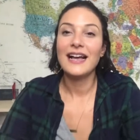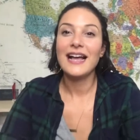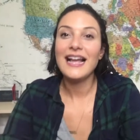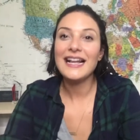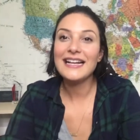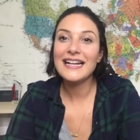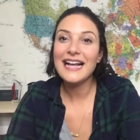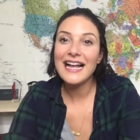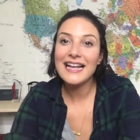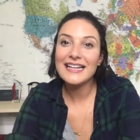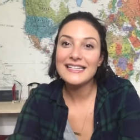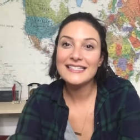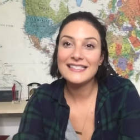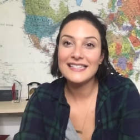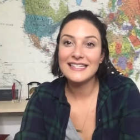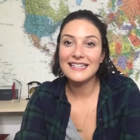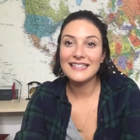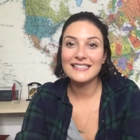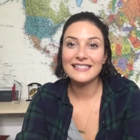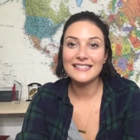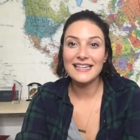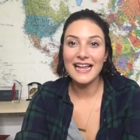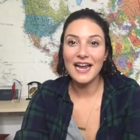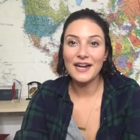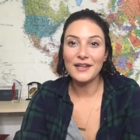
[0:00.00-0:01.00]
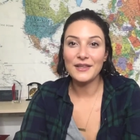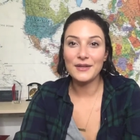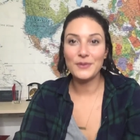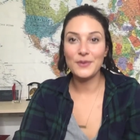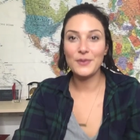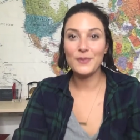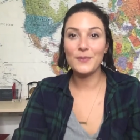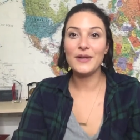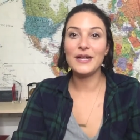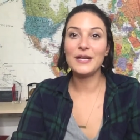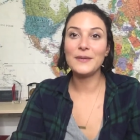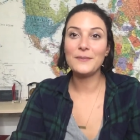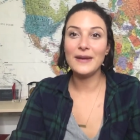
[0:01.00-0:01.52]
Hi guys, it's Natalie
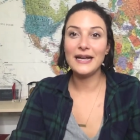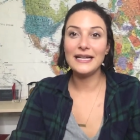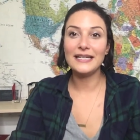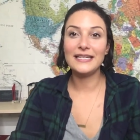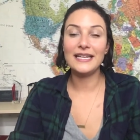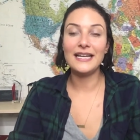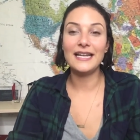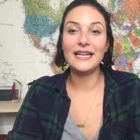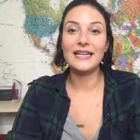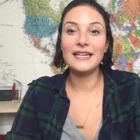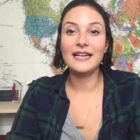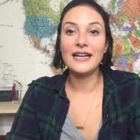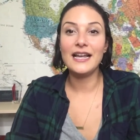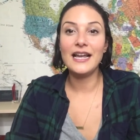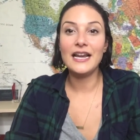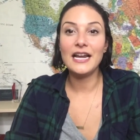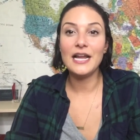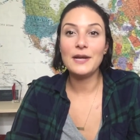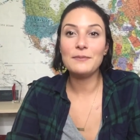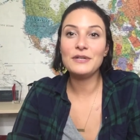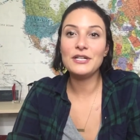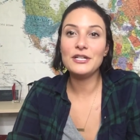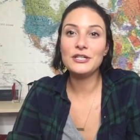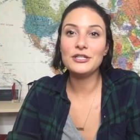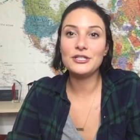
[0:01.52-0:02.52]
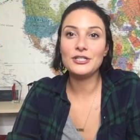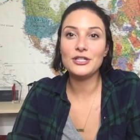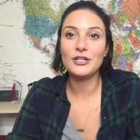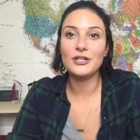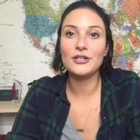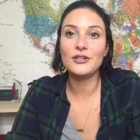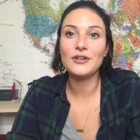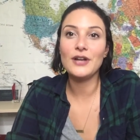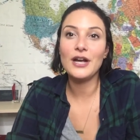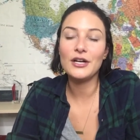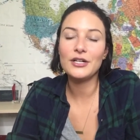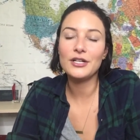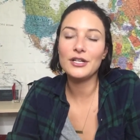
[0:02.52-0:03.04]
with Pikmykid, and I'm gonna show
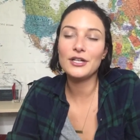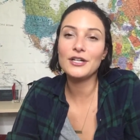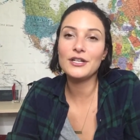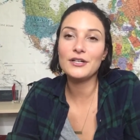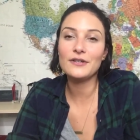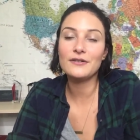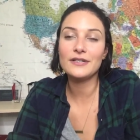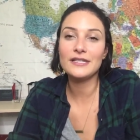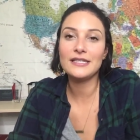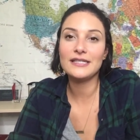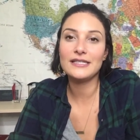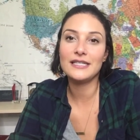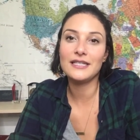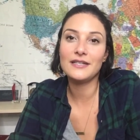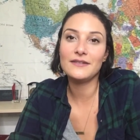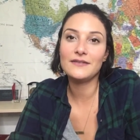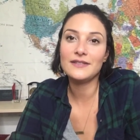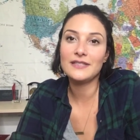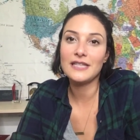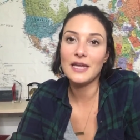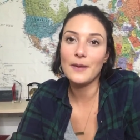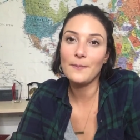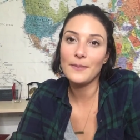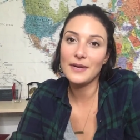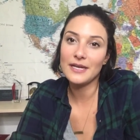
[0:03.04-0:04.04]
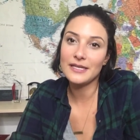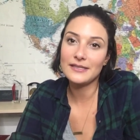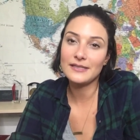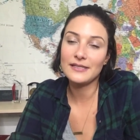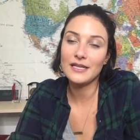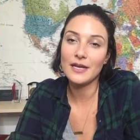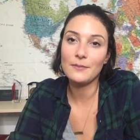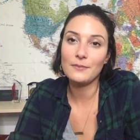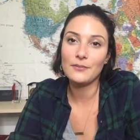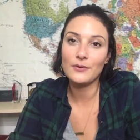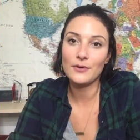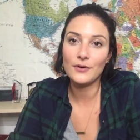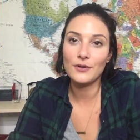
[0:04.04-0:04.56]
you how you're gonna receive
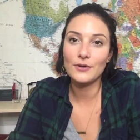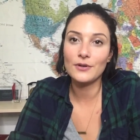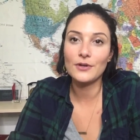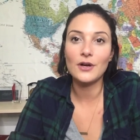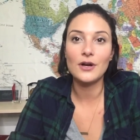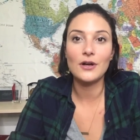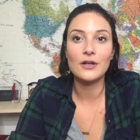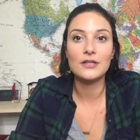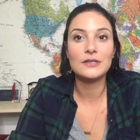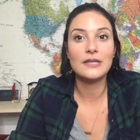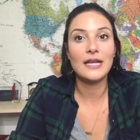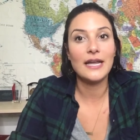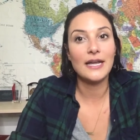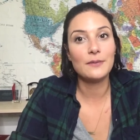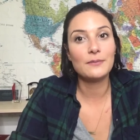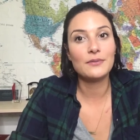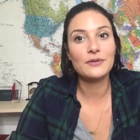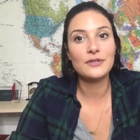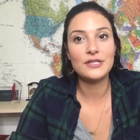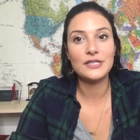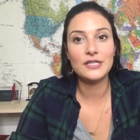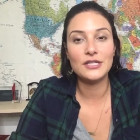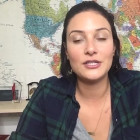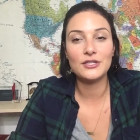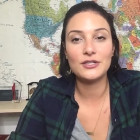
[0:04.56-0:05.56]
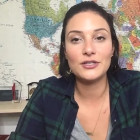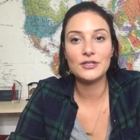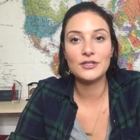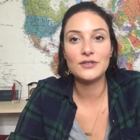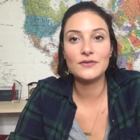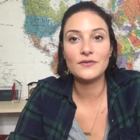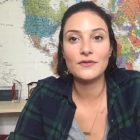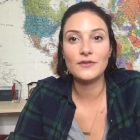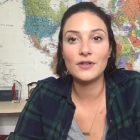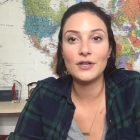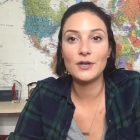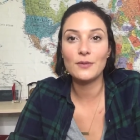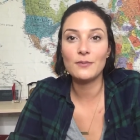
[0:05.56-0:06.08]
step-by-step -step protocols and
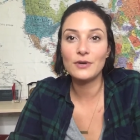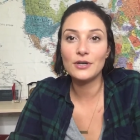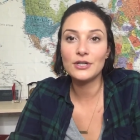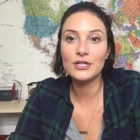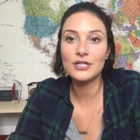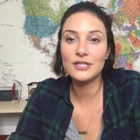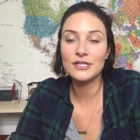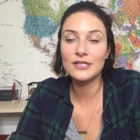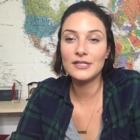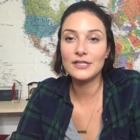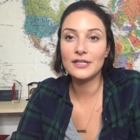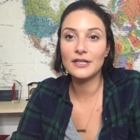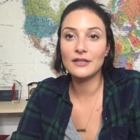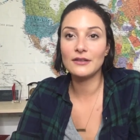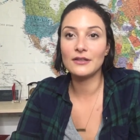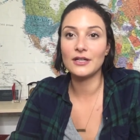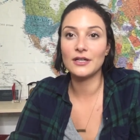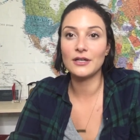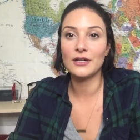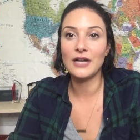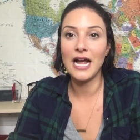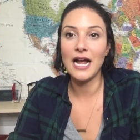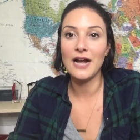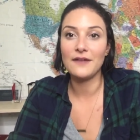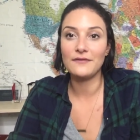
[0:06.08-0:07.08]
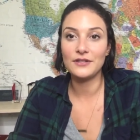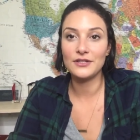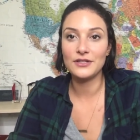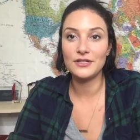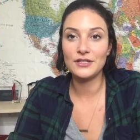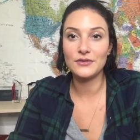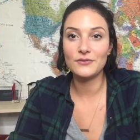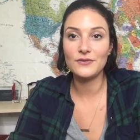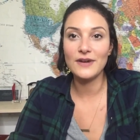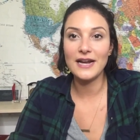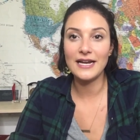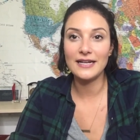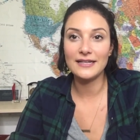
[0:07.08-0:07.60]
procedures for an emergency alert after
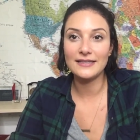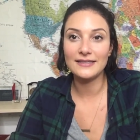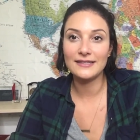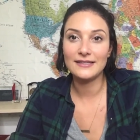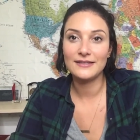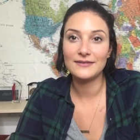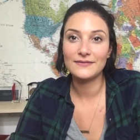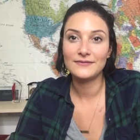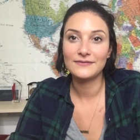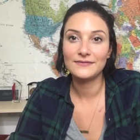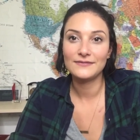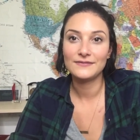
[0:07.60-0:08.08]
it's raised.